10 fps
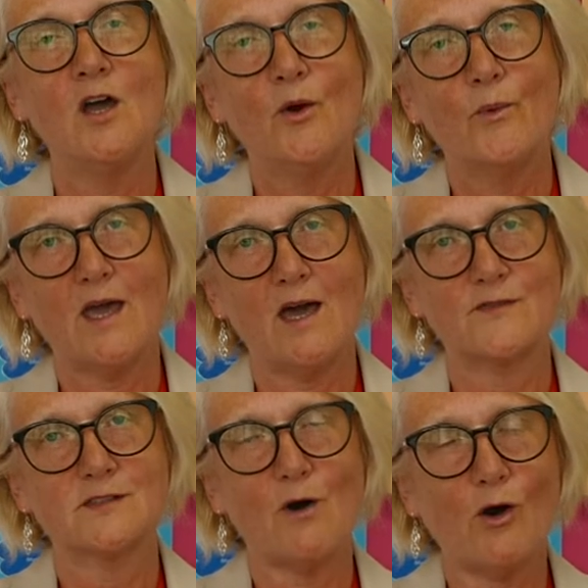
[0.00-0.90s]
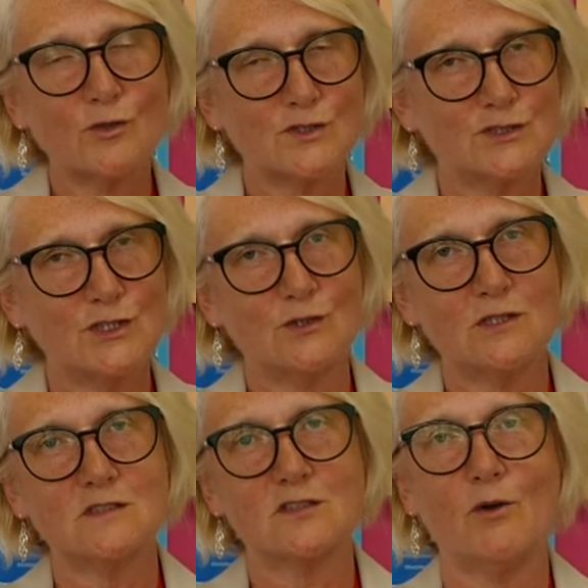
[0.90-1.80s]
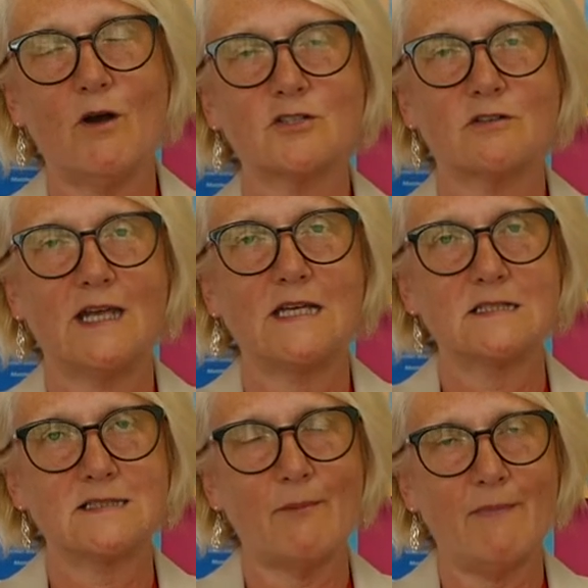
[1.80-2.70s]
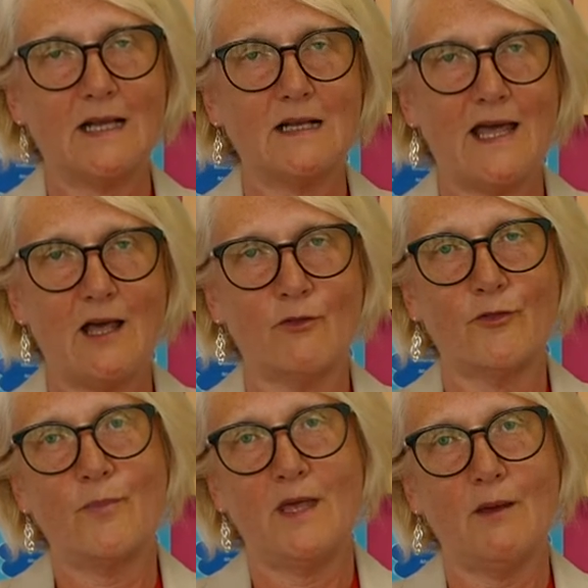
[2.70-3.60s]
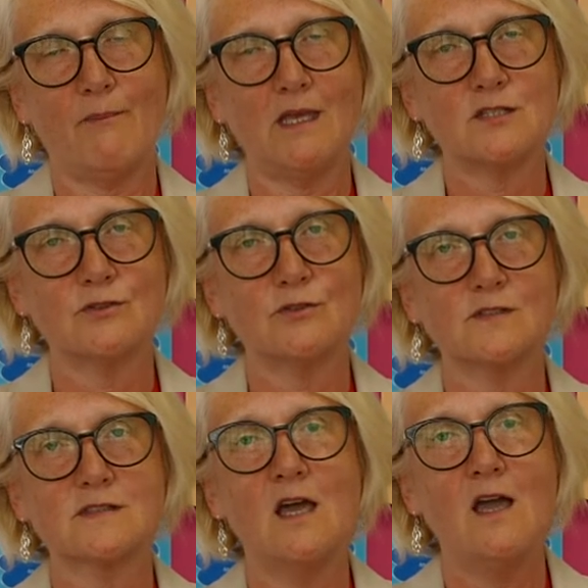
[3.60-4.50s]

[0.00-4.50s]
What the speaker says: We have some older students who are trained as our mental health peer mentors,